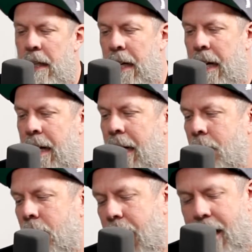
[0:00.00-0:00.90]
I
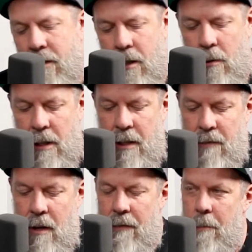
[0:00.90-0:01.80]
want to ask a question. Have
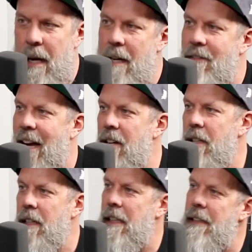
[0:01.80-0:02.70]
you ever made a vow
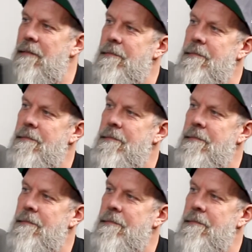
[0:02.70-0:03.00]
to God?